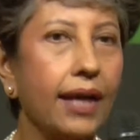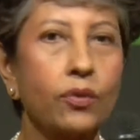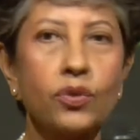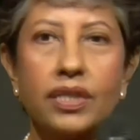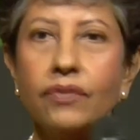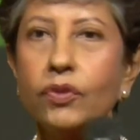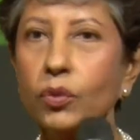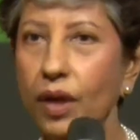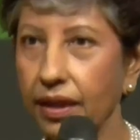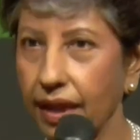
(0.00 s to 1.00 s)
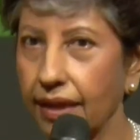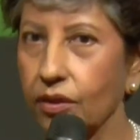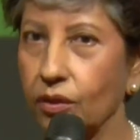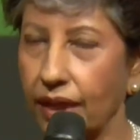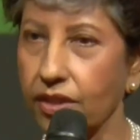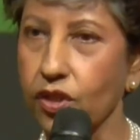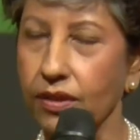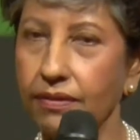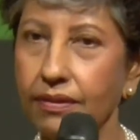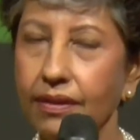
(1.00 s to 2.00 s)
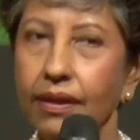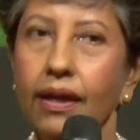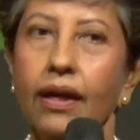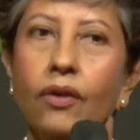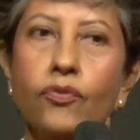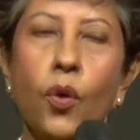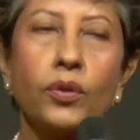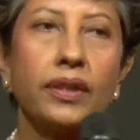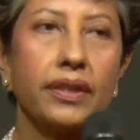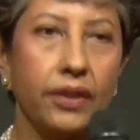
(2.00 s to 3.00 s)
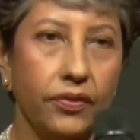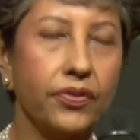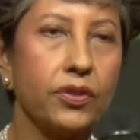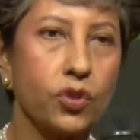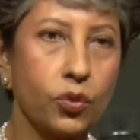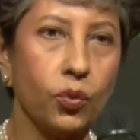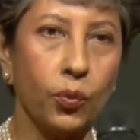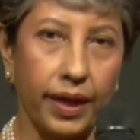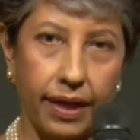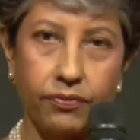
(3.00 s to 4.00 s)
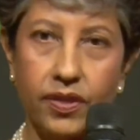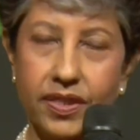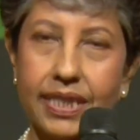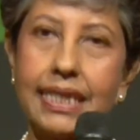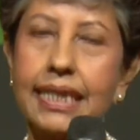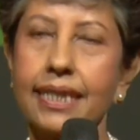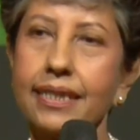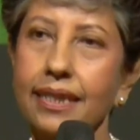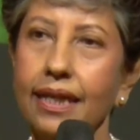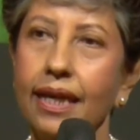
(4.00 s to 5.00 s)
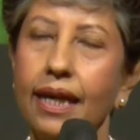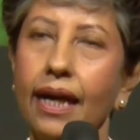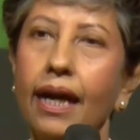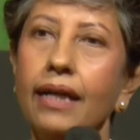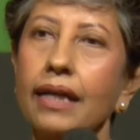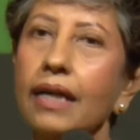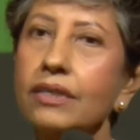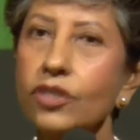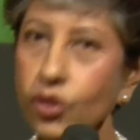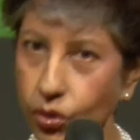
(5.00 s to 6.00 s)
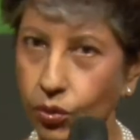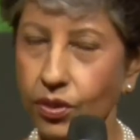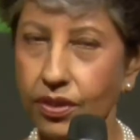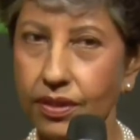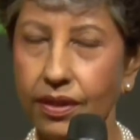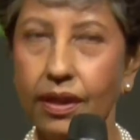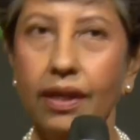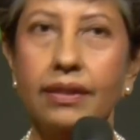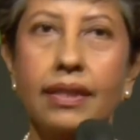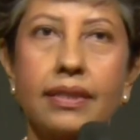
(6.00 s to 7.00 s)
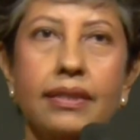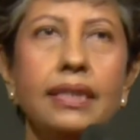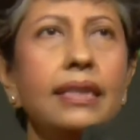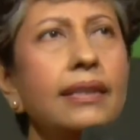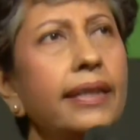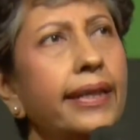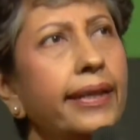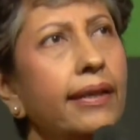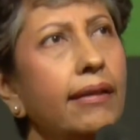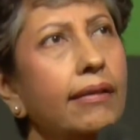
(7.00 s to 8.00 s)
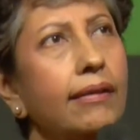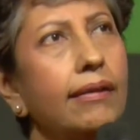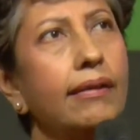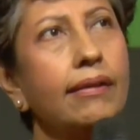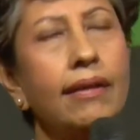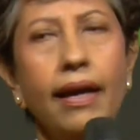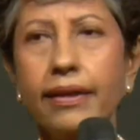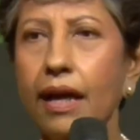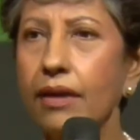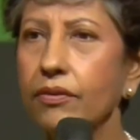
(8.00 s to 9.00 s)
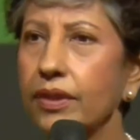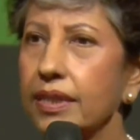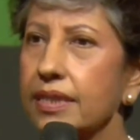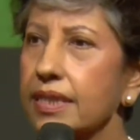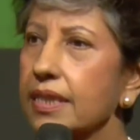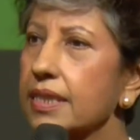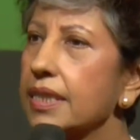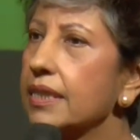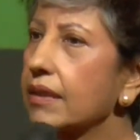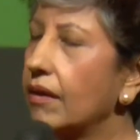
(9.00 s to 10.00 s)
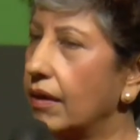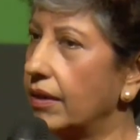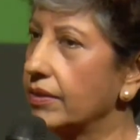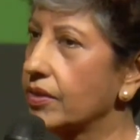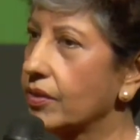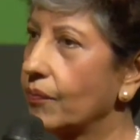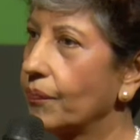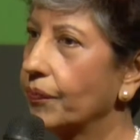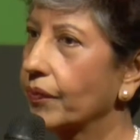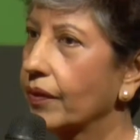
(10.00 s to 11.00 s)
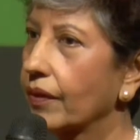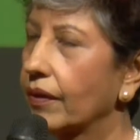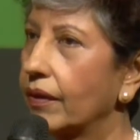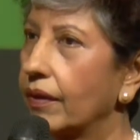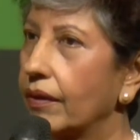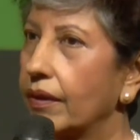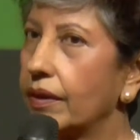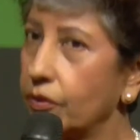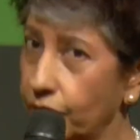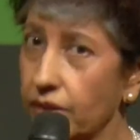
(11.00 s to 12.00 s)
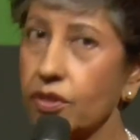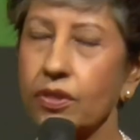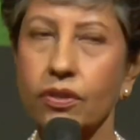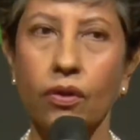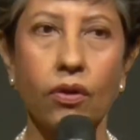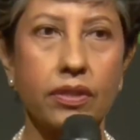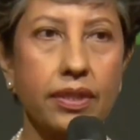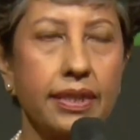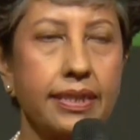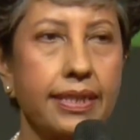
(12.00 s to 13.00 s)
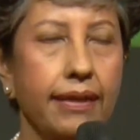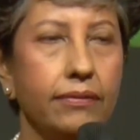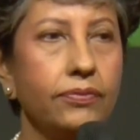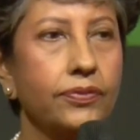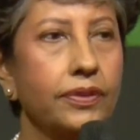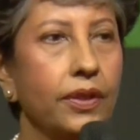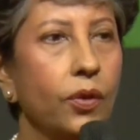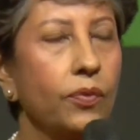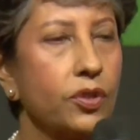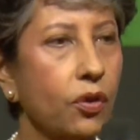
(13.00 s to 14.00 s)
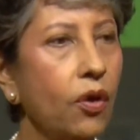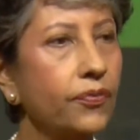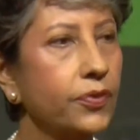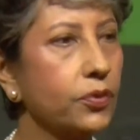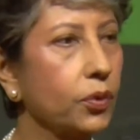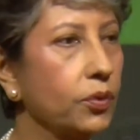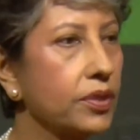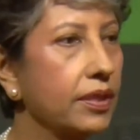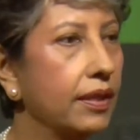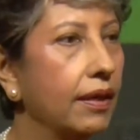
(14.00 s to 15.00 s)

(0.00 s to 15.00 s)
I could give you a calculation for the cathedral school when I first did it. I understood that nearly 916 cars in the first lot itself was off the road